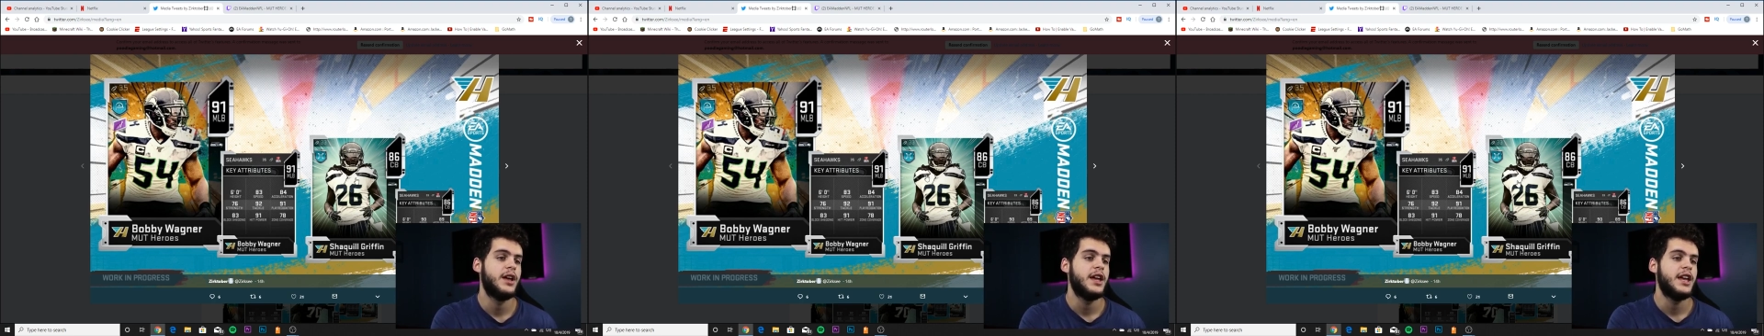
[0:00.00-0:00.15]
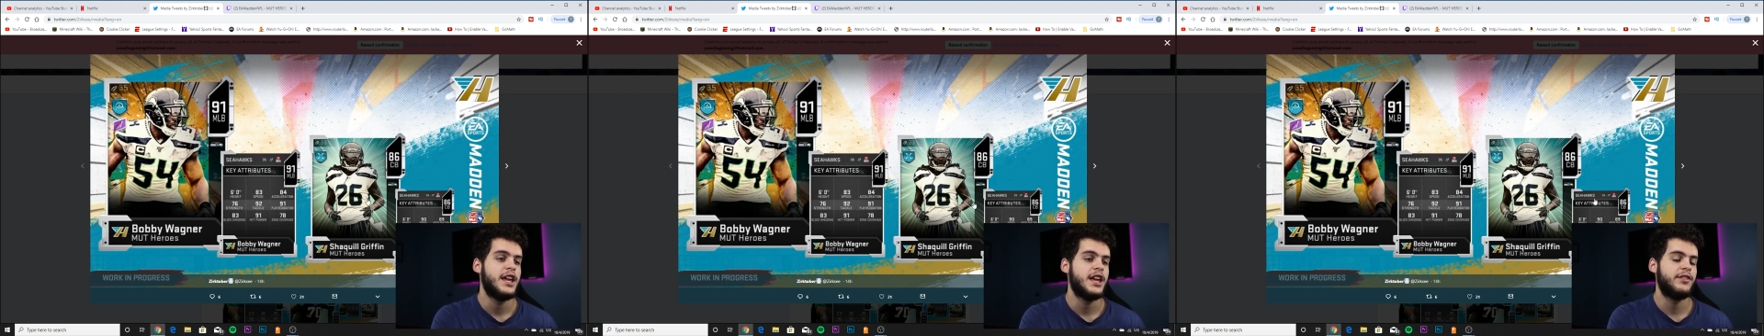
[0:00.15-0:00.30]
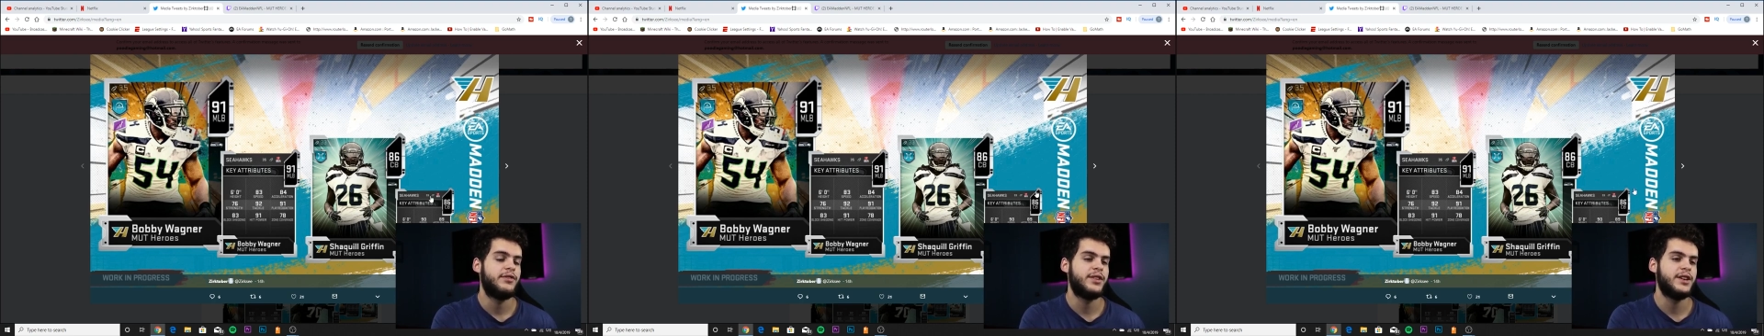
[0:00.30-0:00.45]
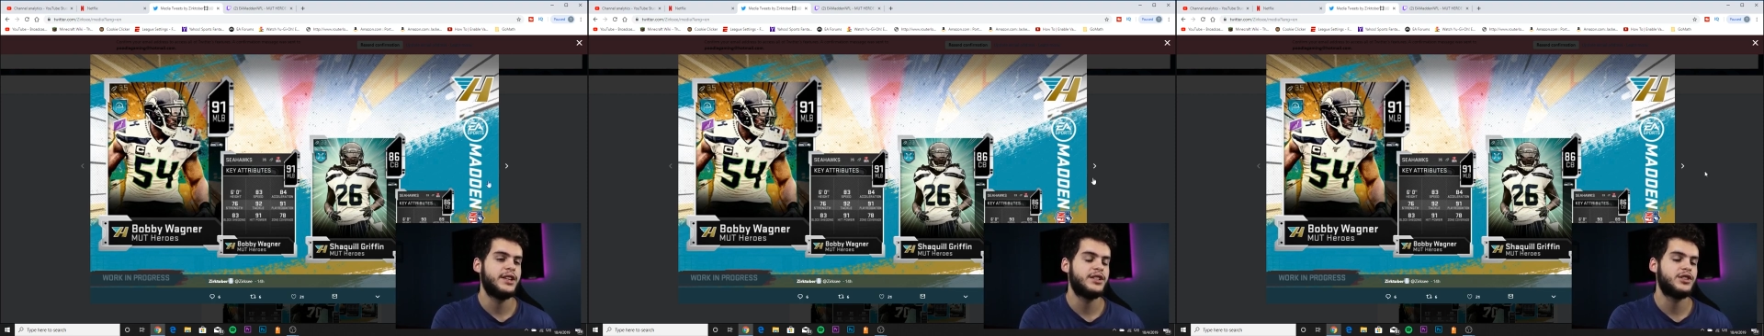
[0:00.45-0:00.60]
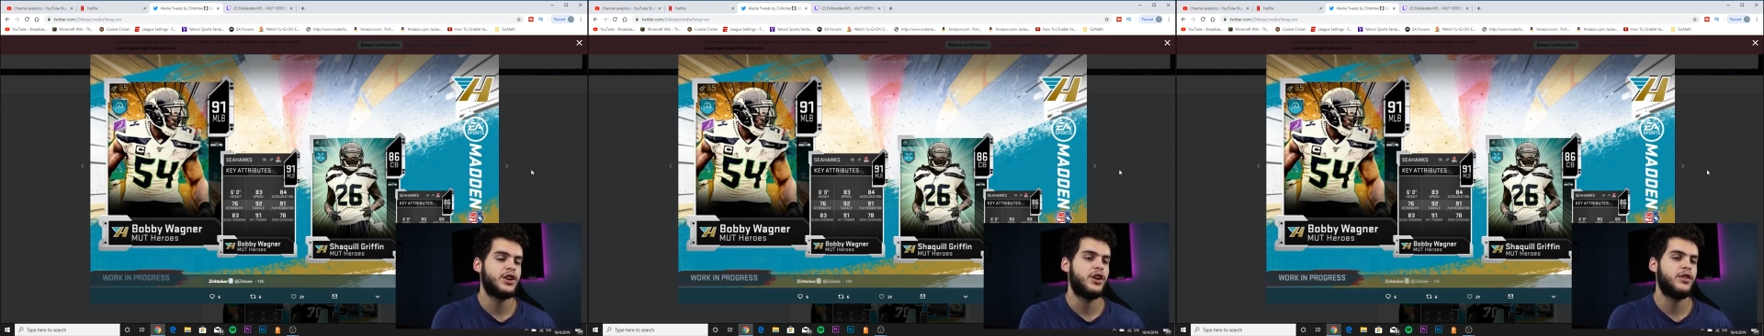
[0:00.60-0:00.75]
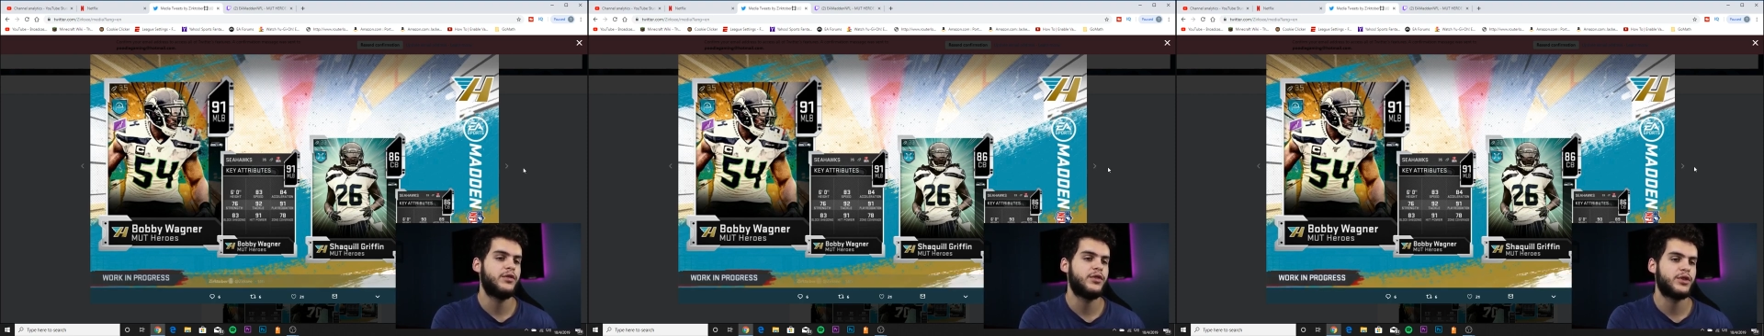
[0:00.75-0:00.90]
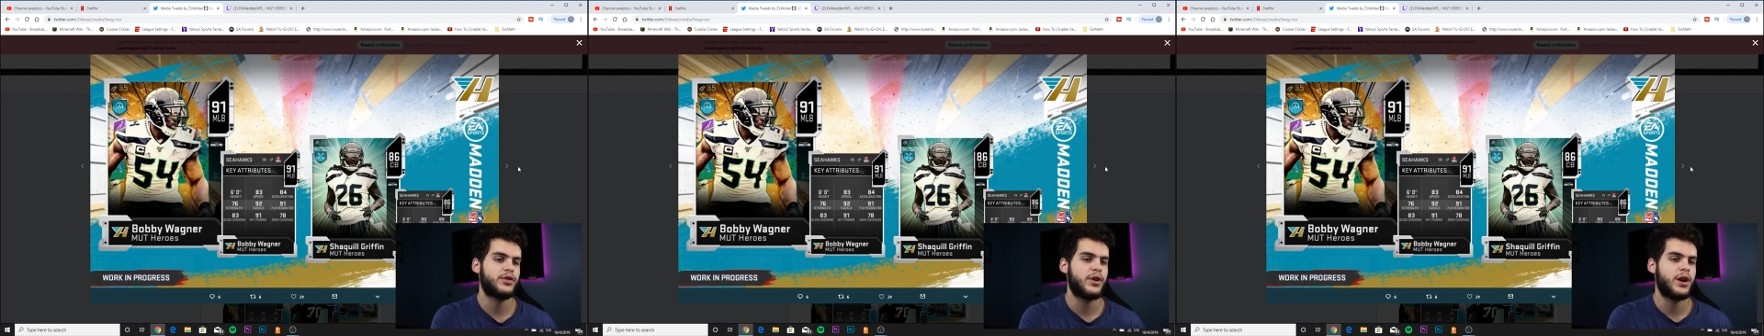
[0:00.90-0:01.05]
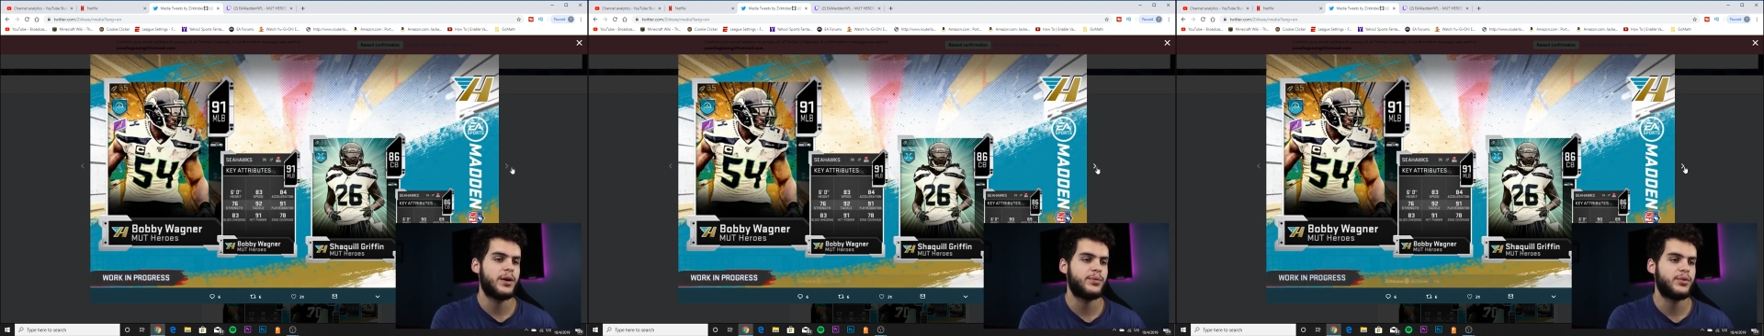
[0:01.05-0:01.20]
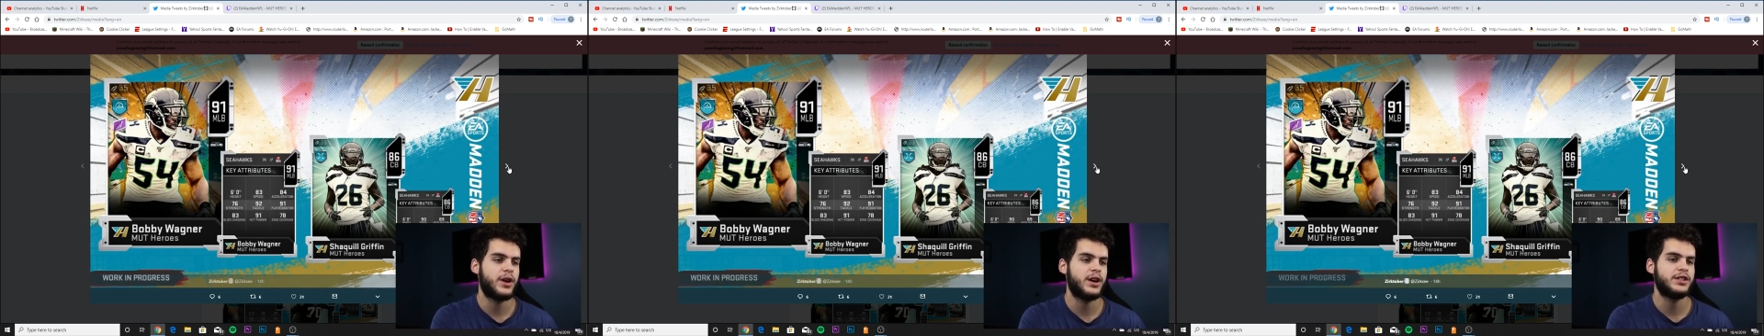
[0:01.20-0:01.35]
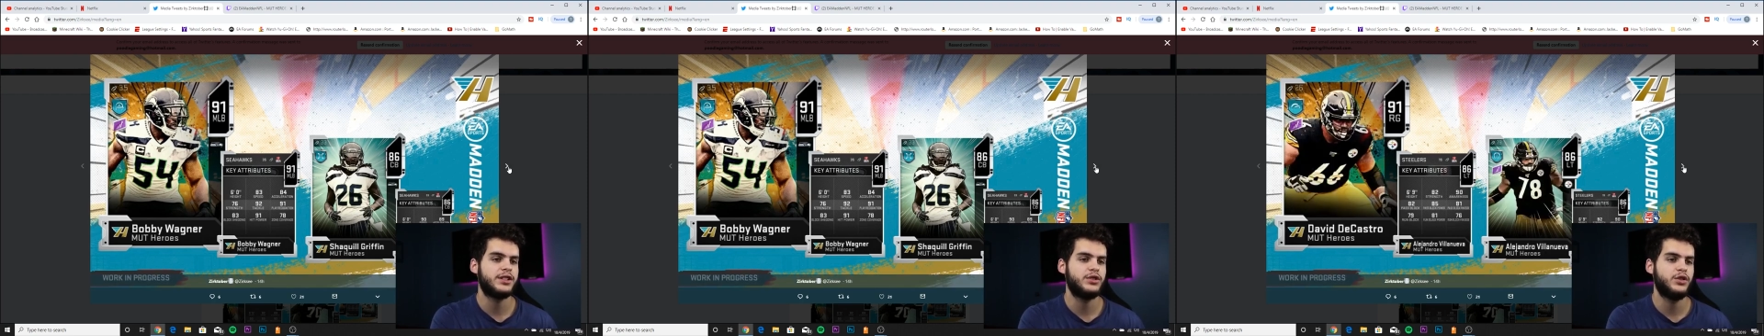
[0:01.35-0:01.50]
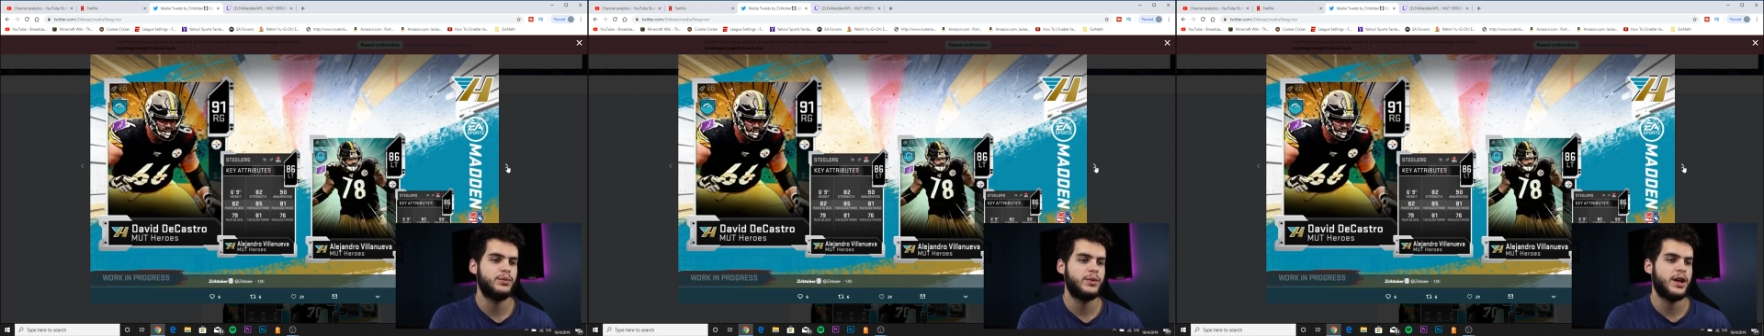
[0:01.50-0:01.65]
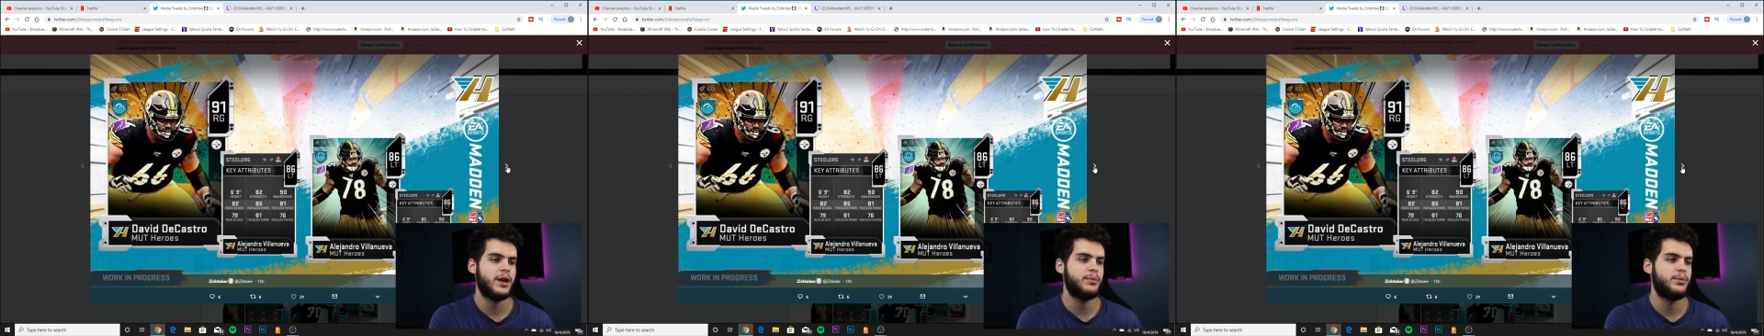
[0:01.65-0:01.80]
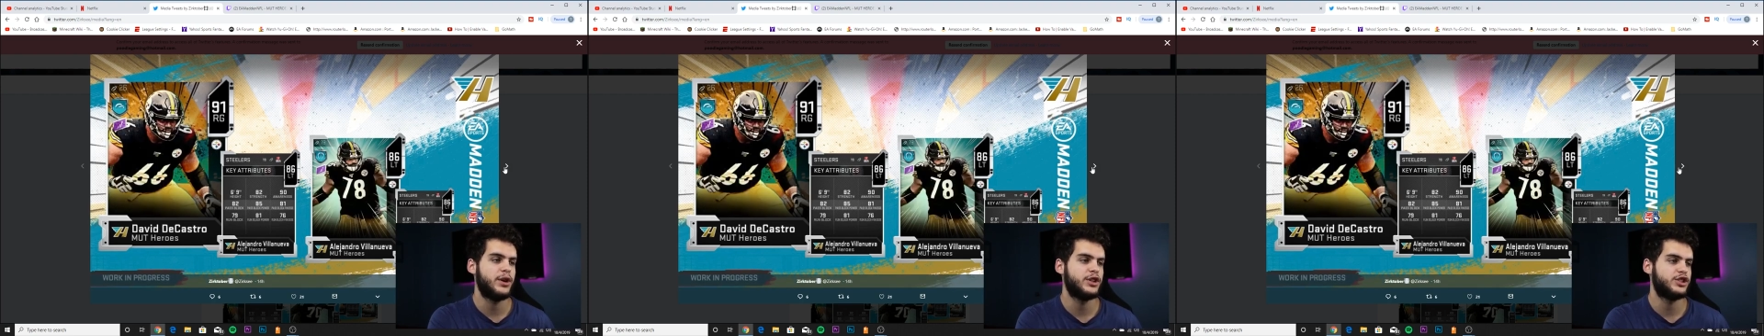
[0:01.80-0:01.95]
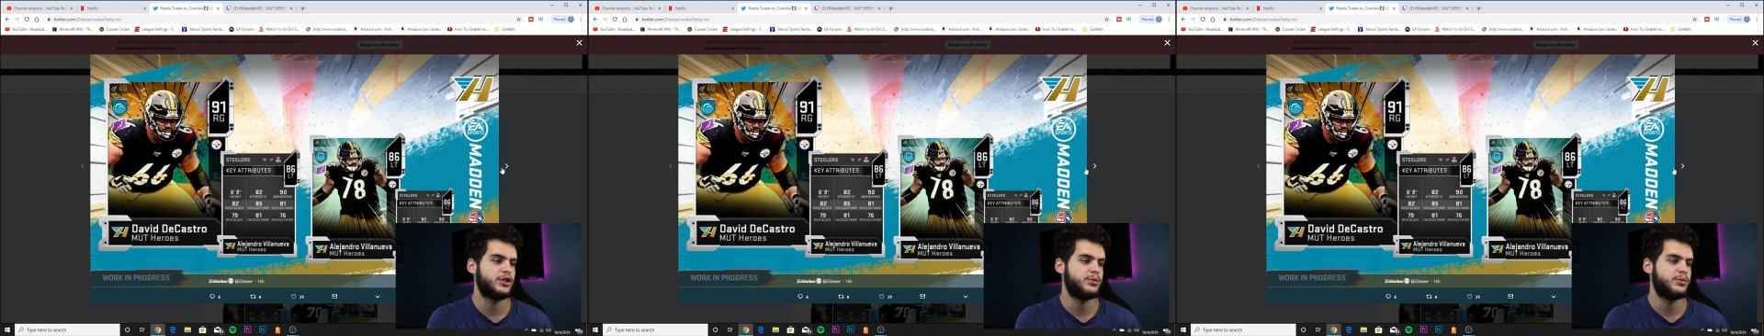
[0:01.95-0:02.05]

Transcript: If he is going for the right price, he will be a budget